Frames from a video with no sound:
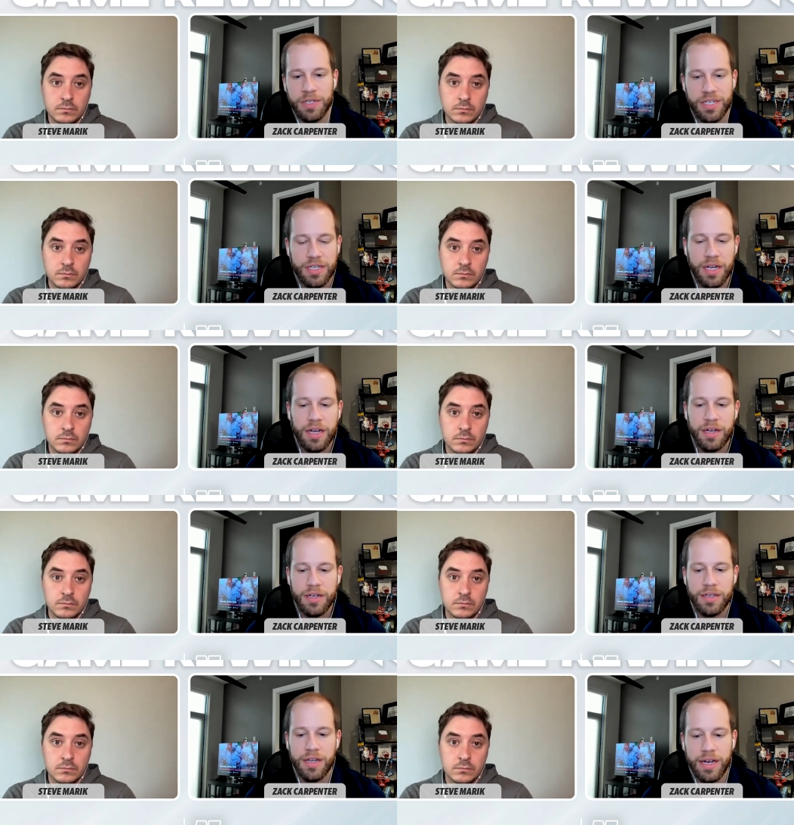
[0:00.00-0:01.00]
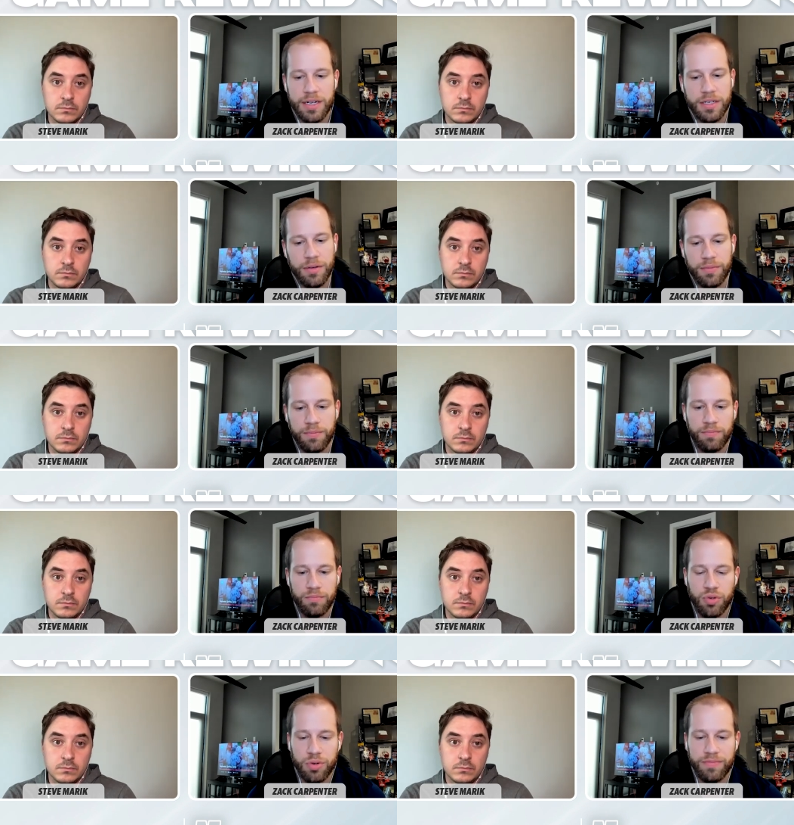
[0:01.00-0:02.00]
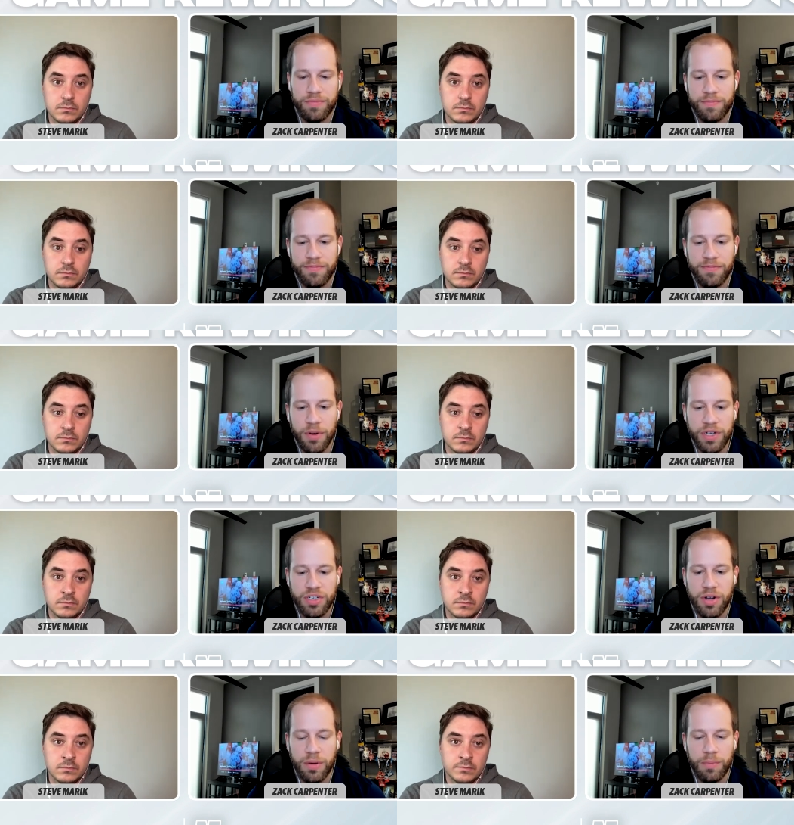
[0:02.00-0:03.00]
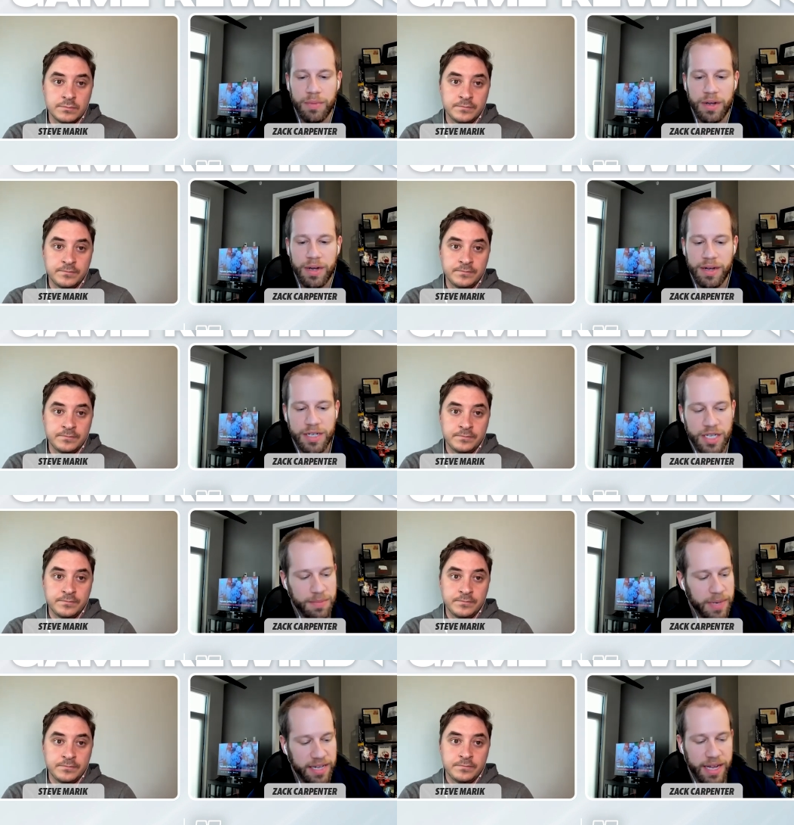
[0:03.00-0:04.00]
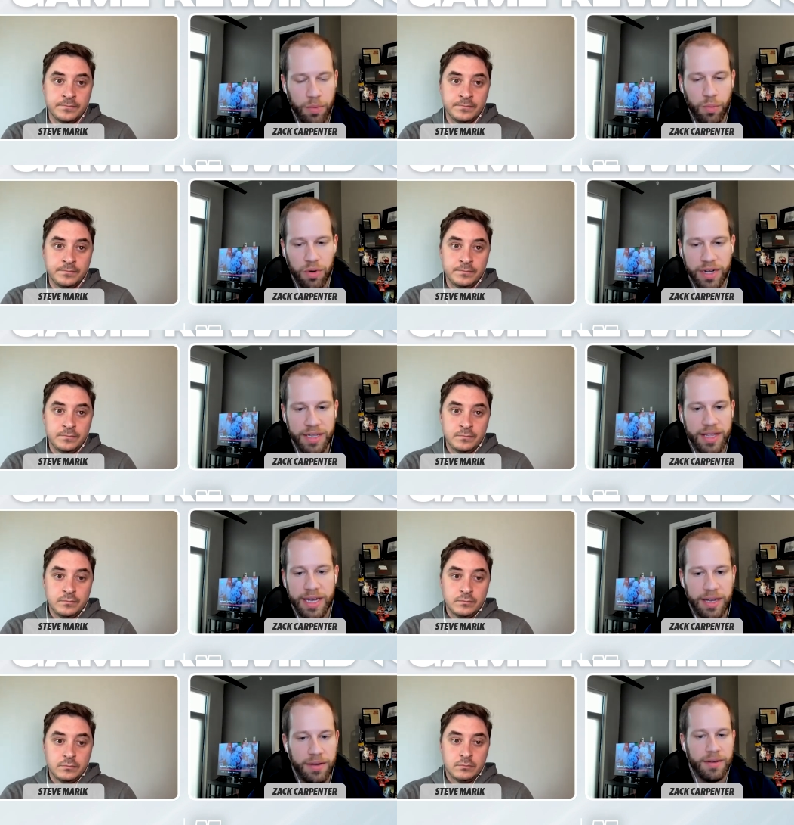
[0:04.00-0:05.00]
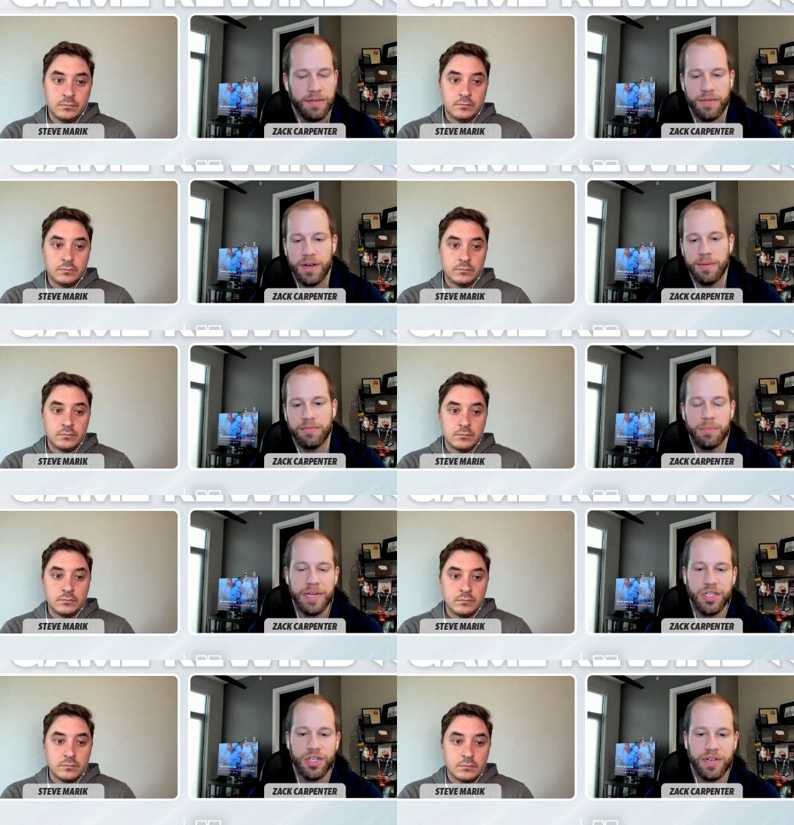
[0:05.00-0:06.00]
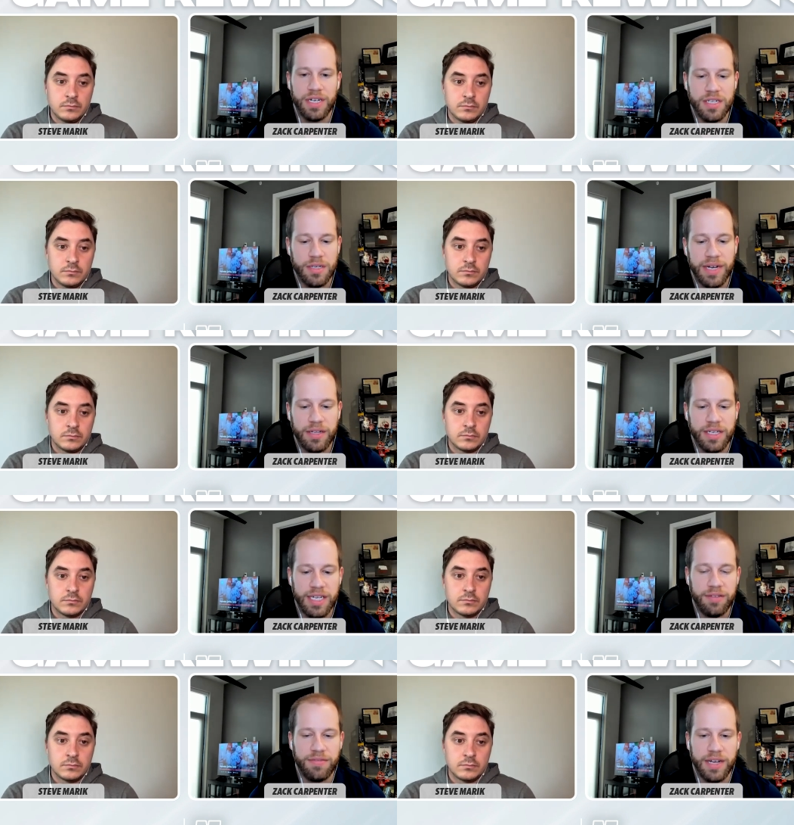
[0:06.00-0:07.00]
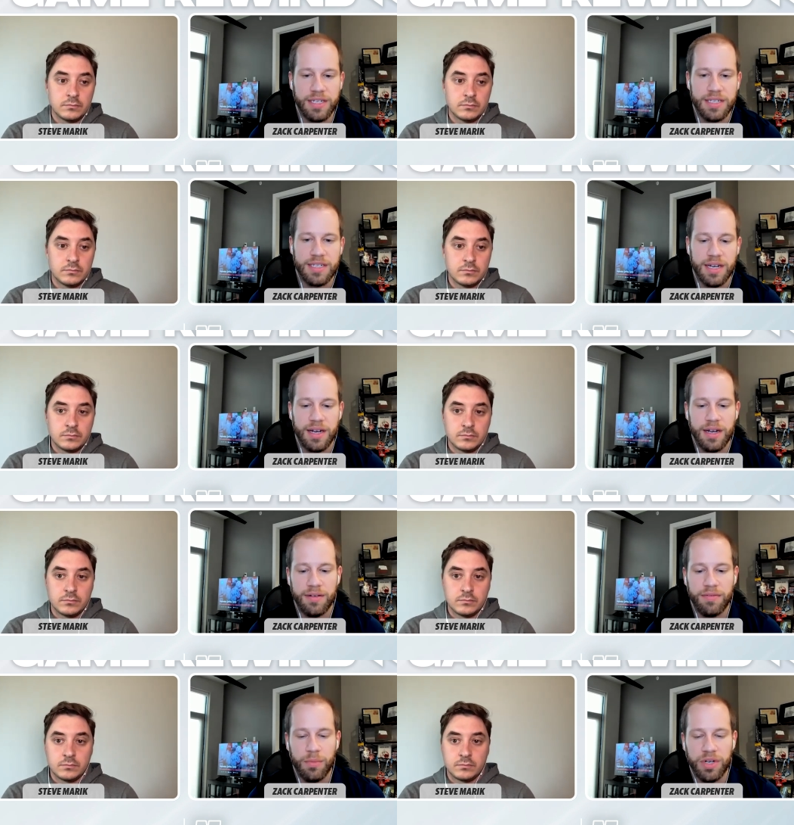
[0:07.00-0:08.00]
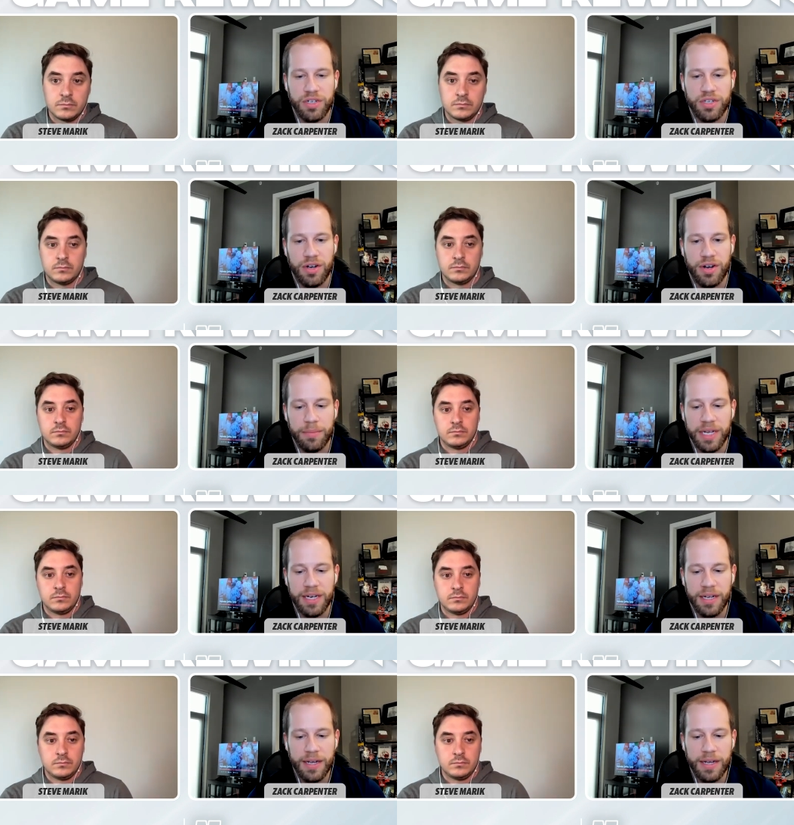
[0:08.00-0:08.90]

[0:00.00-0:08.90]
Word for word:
Speaker 1: just uh, to sort of focus on uh, spotlight one thing um, from each of us about the defense uh, from what you saw. I mean,